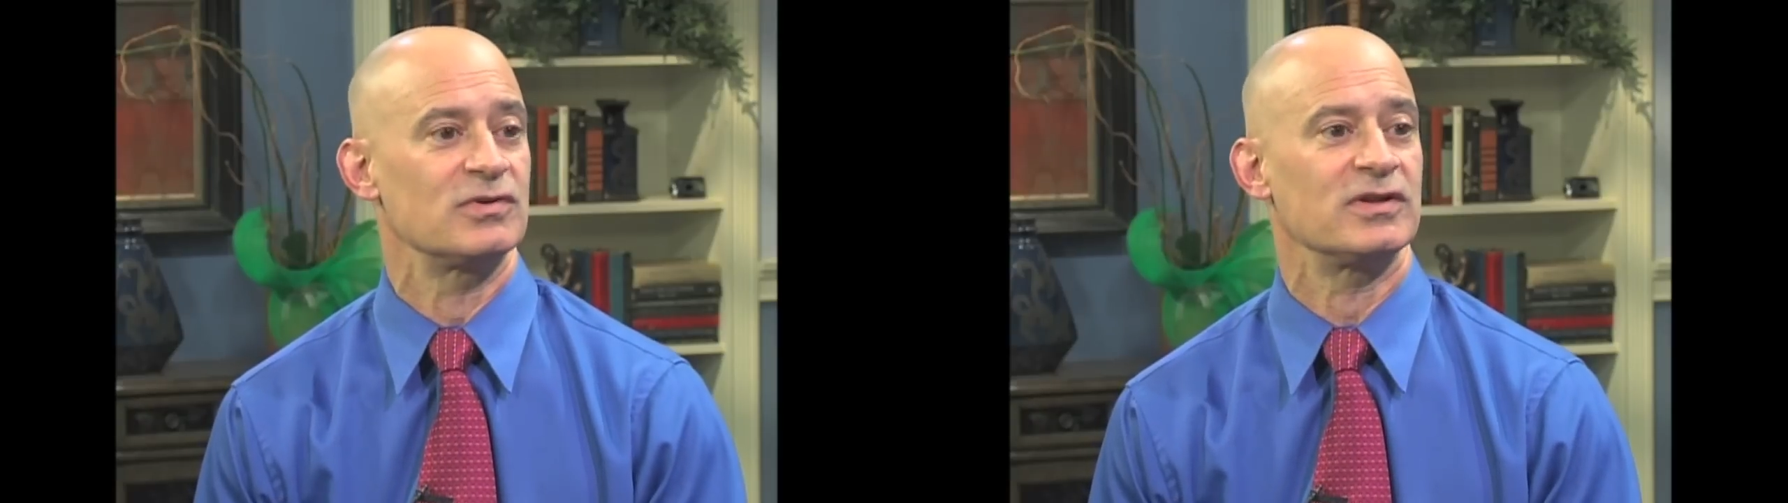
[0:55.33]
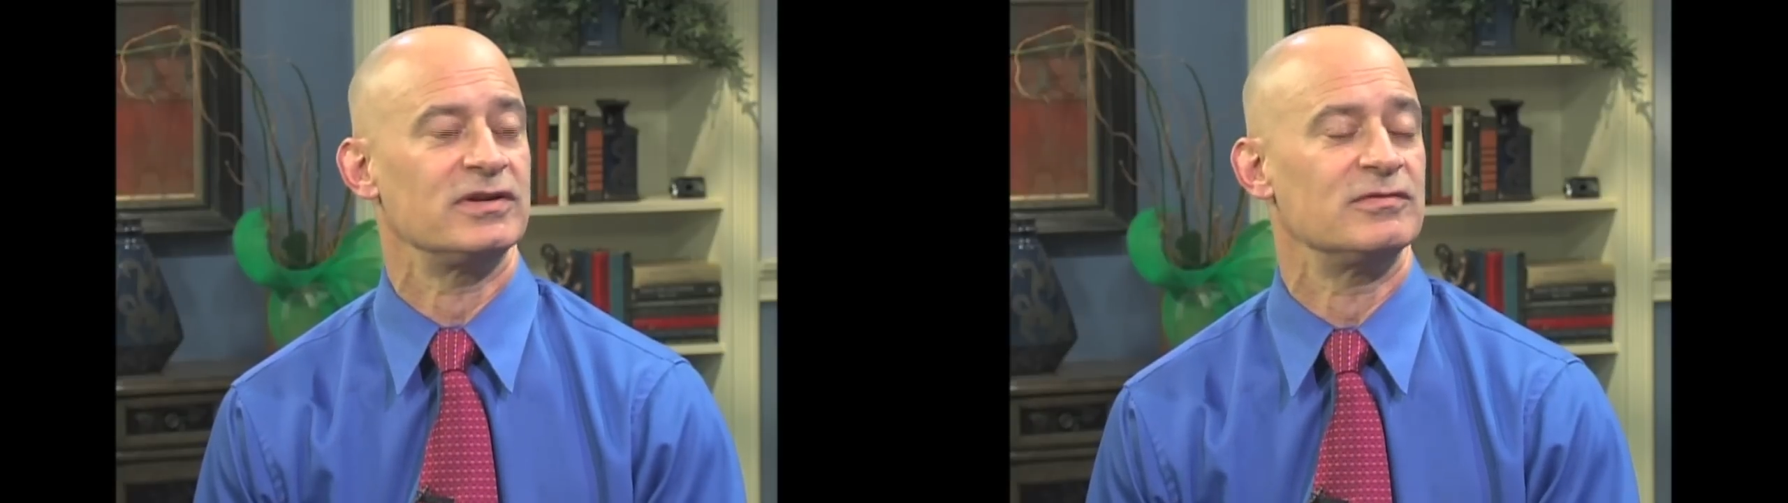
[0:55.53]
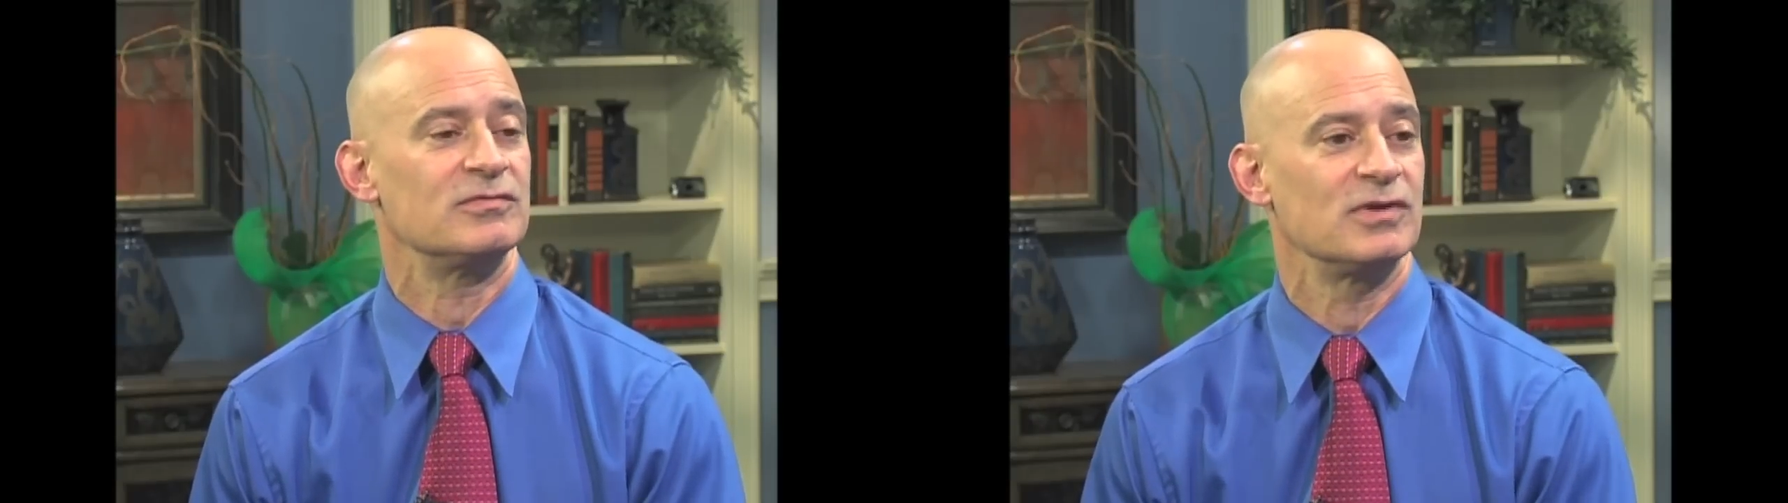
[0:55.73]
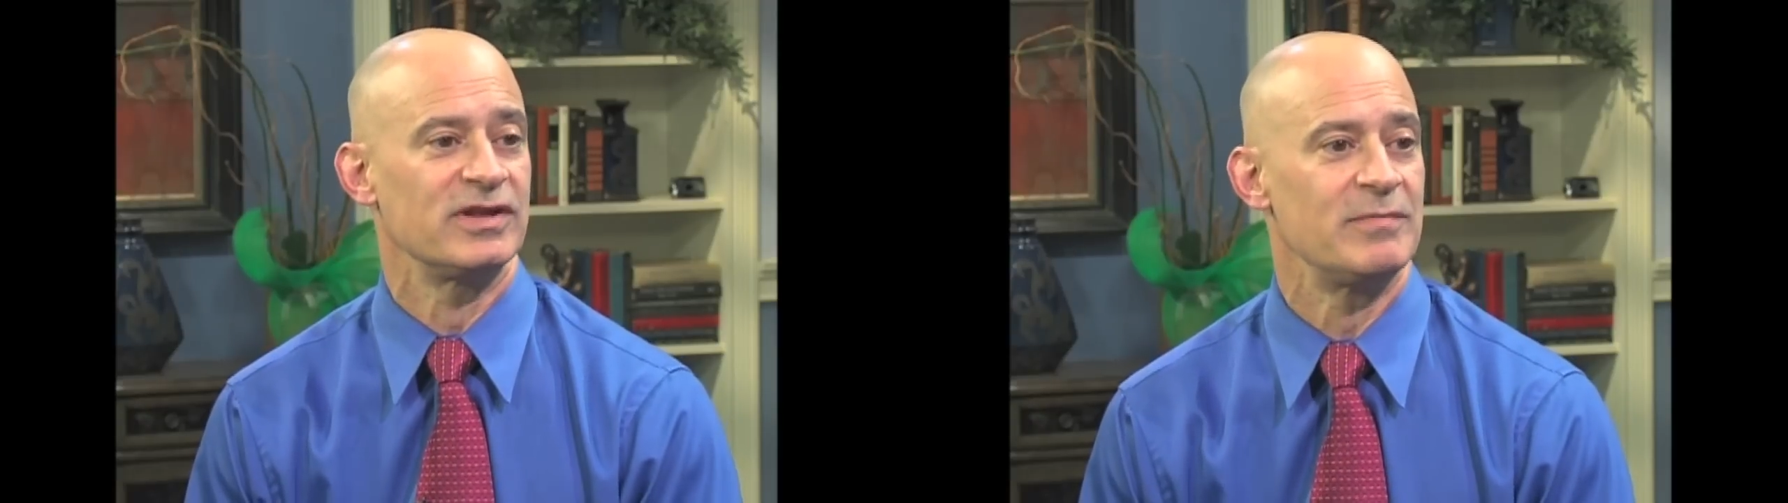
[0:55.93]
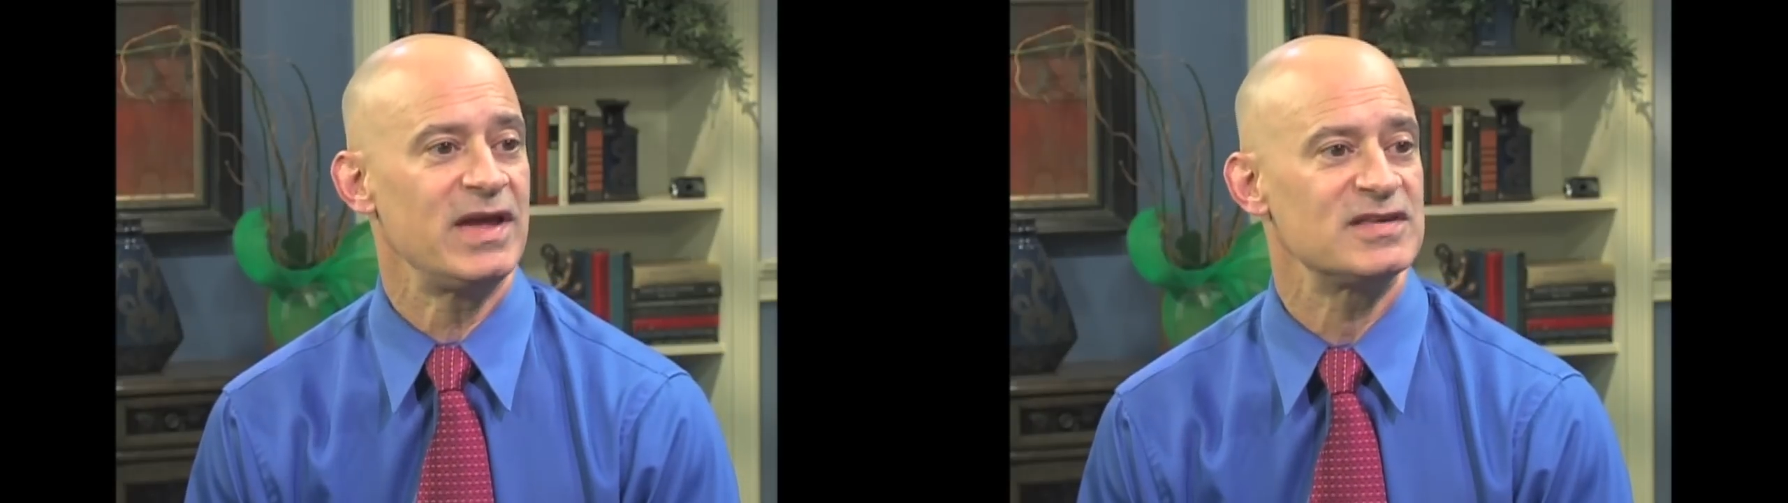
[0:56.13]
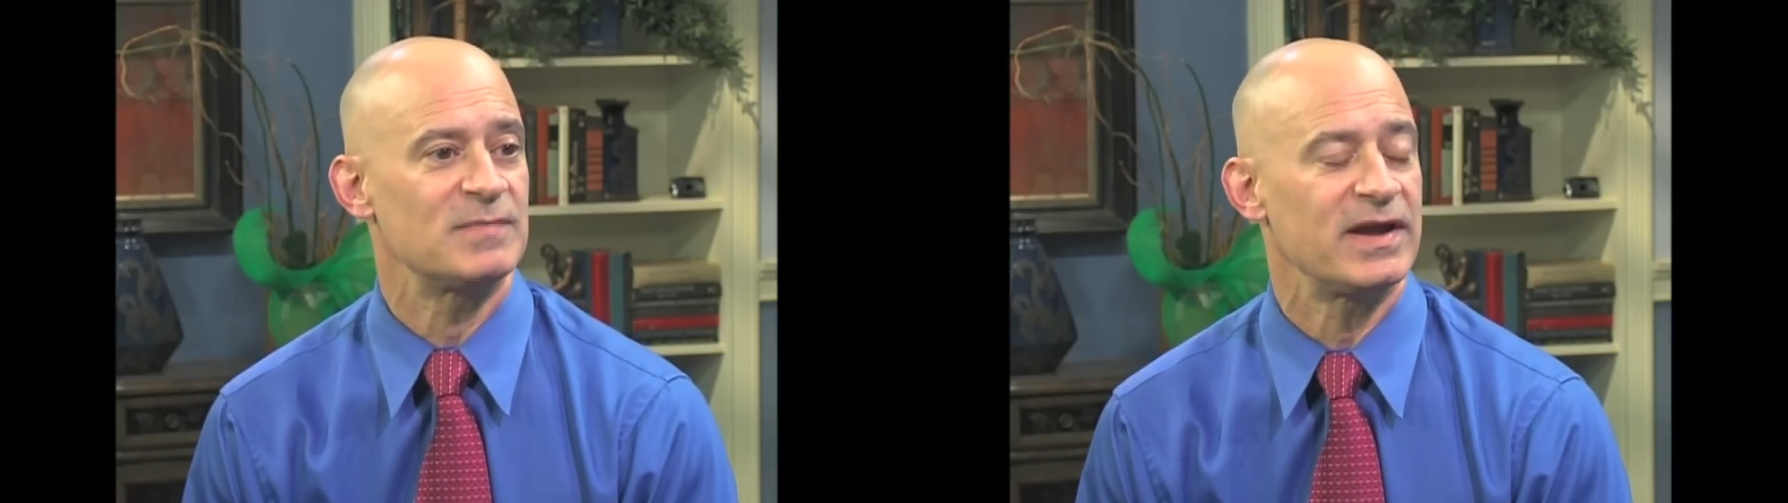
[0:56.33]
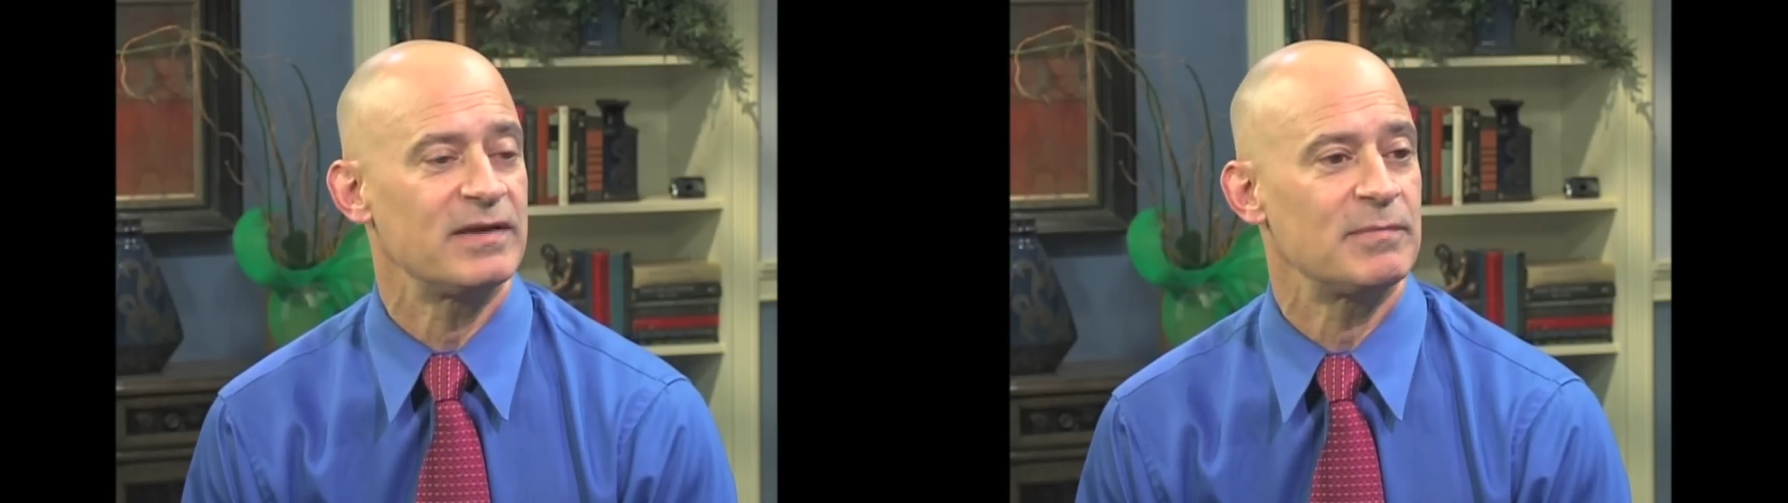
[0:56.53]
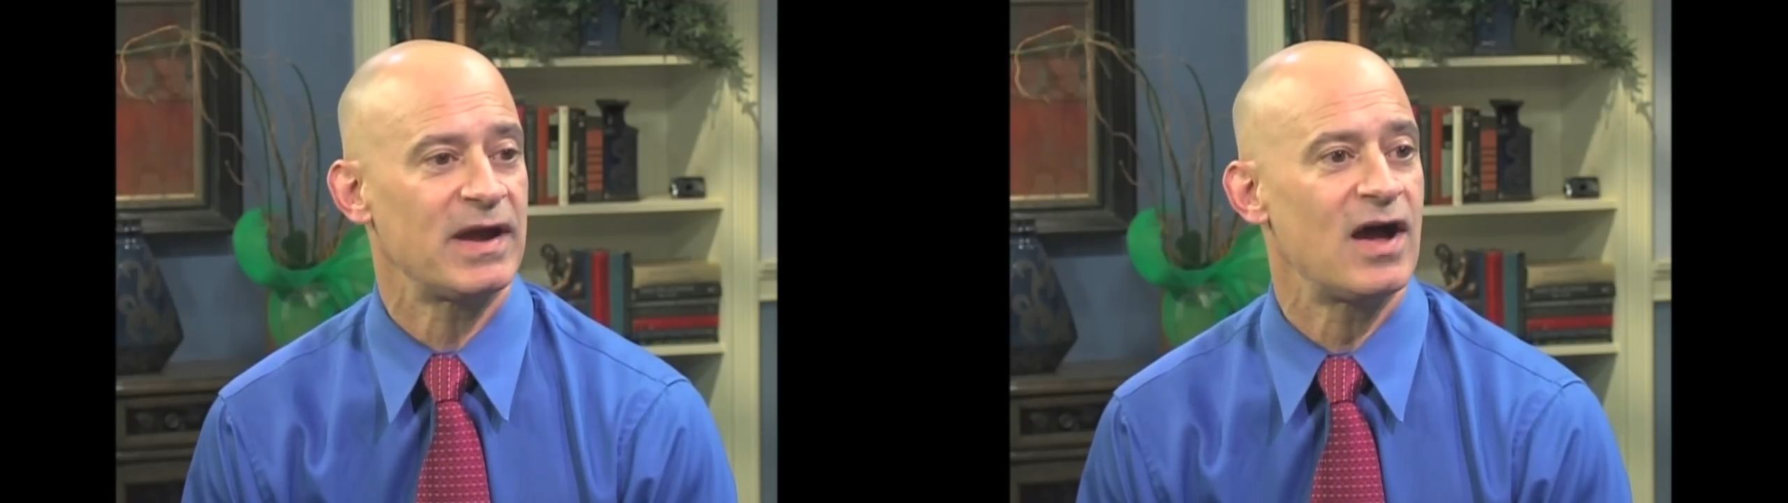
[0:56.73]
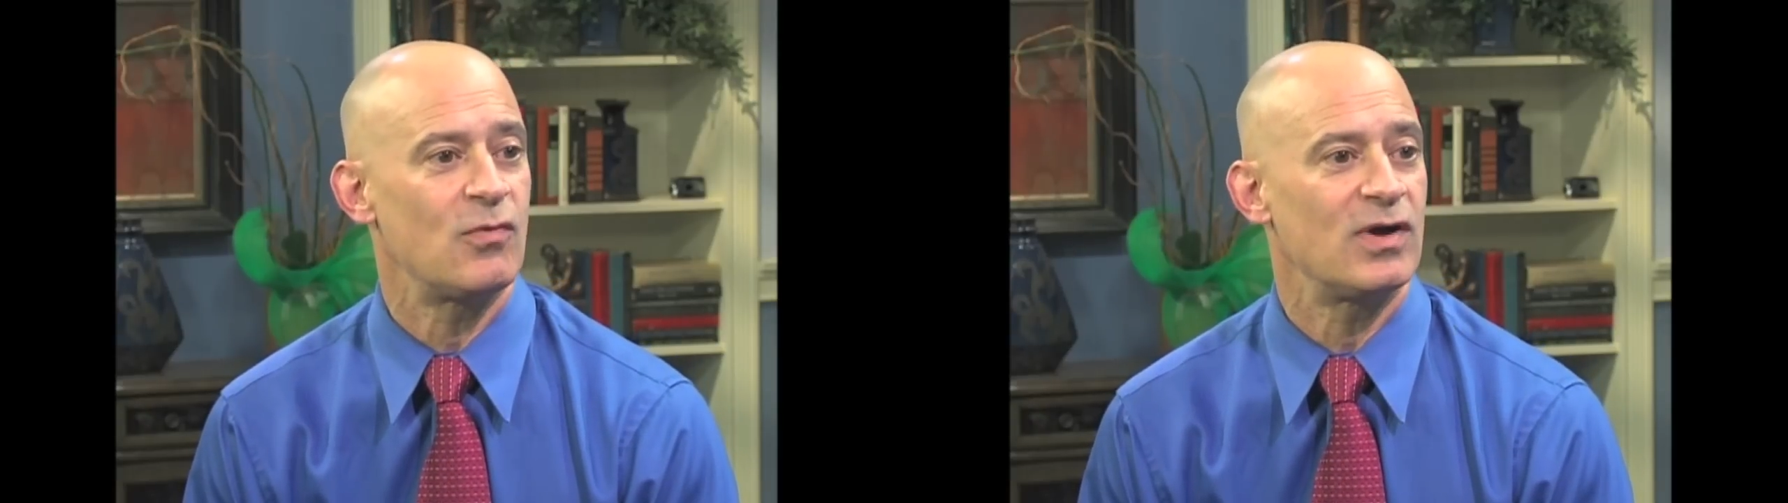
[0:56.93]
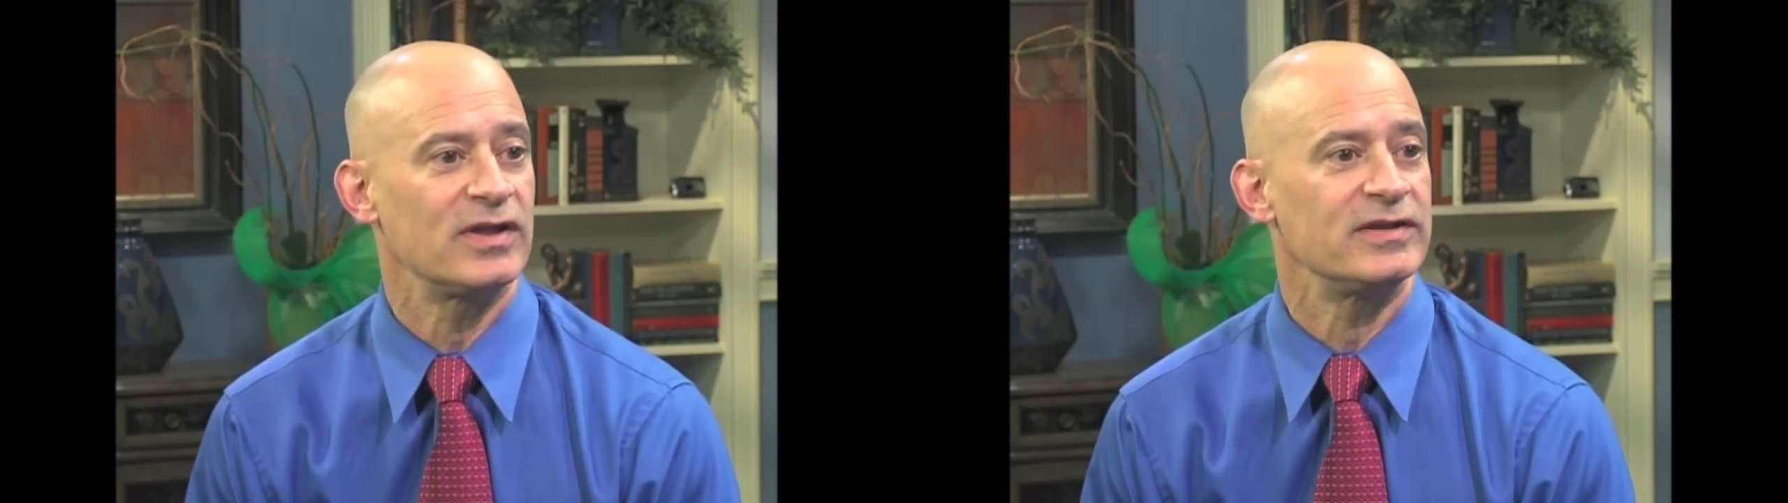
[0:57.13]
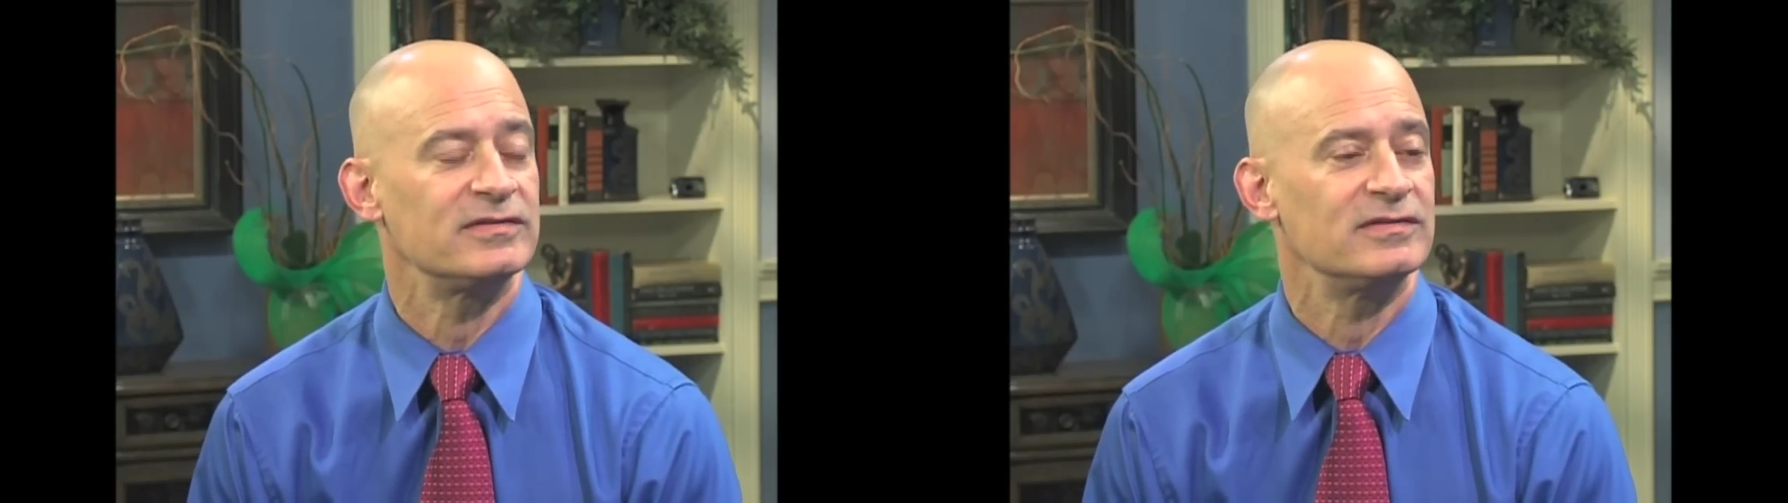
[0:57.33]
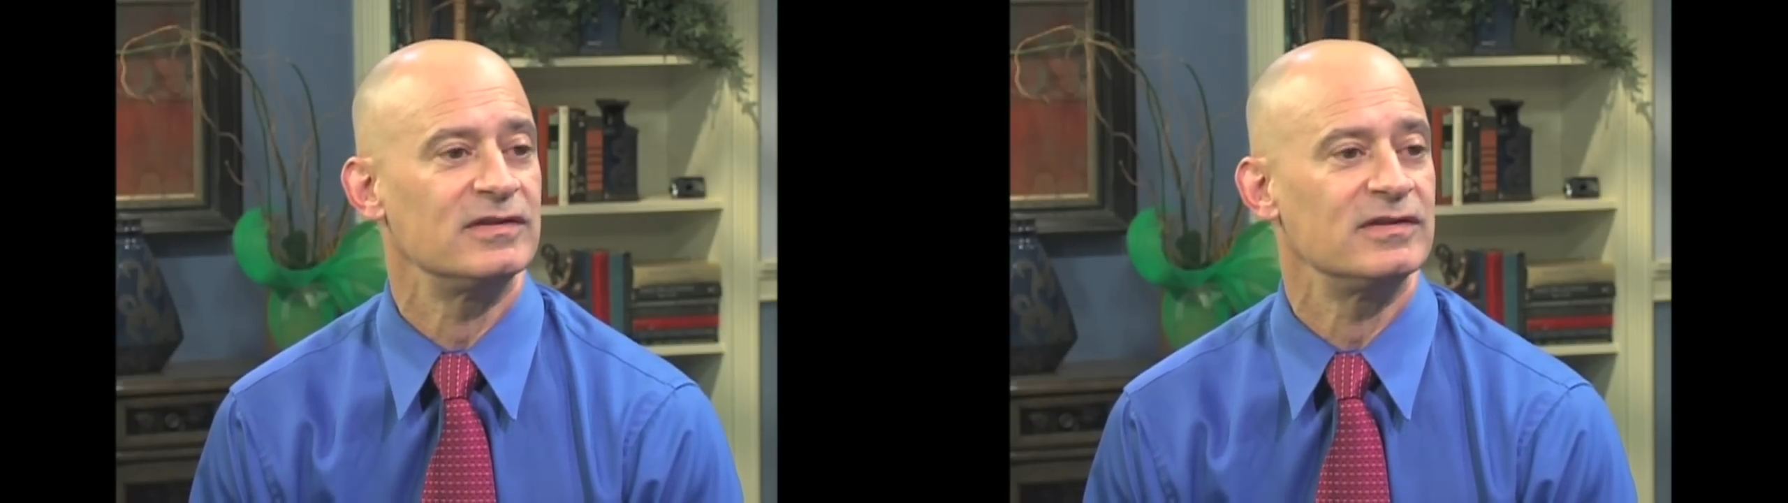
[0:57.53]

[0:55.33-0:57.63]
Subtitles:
really amazed by how well it